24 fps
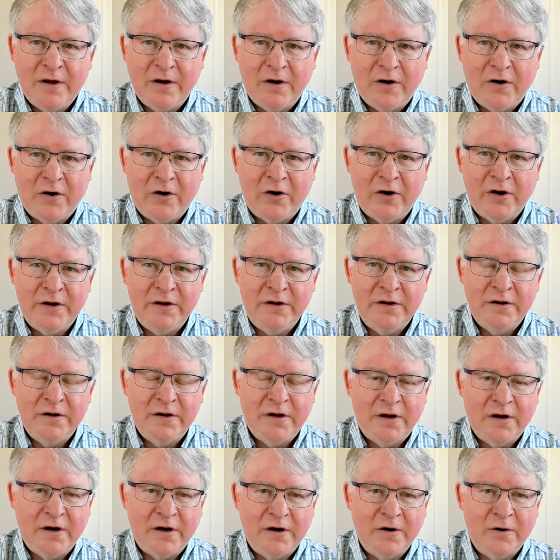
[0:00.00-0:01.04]
on
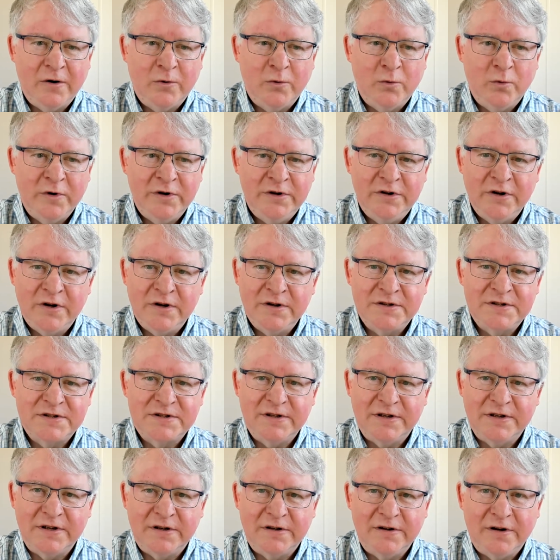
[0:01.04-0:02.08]
Windows
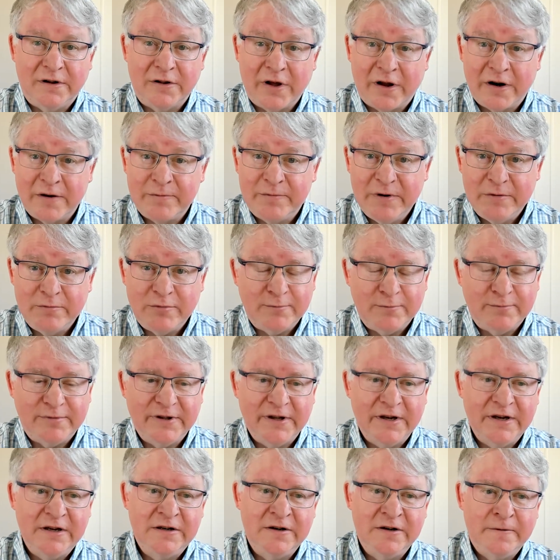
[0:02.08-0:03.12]
that a lot of people
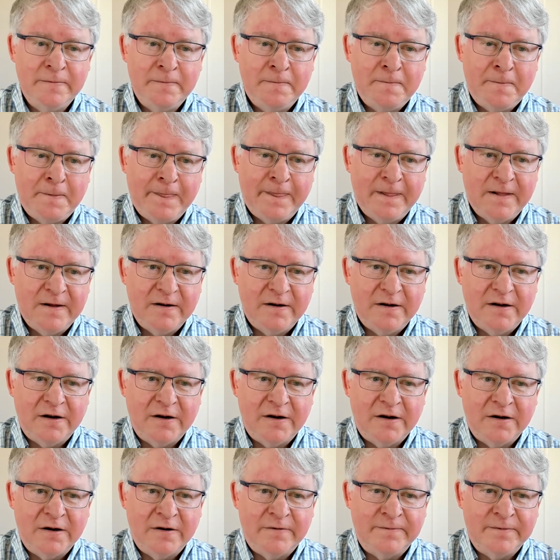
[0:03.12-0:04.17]
played.
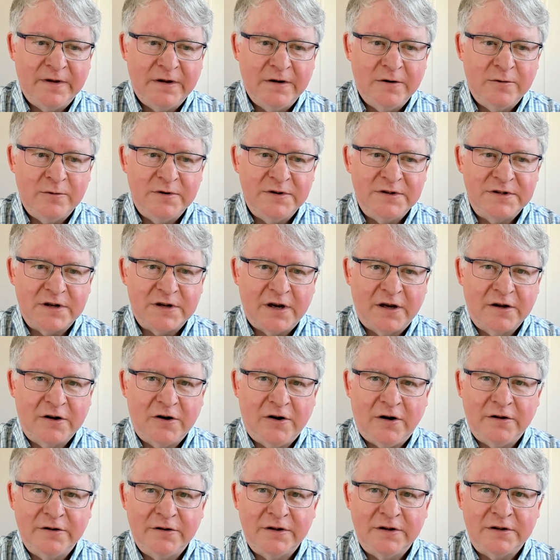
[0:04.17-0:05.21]
I
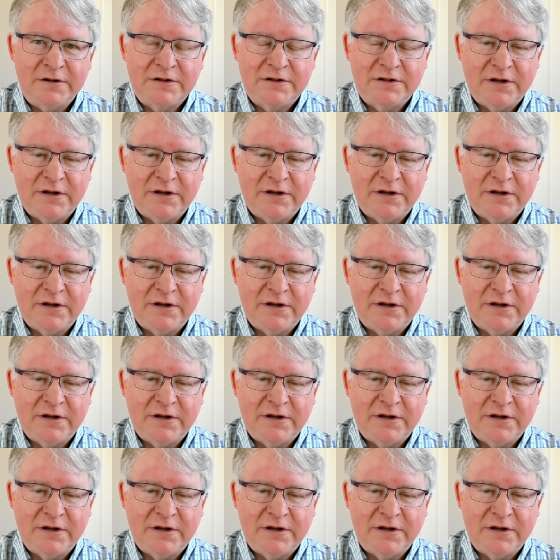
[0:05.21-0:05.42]
called it,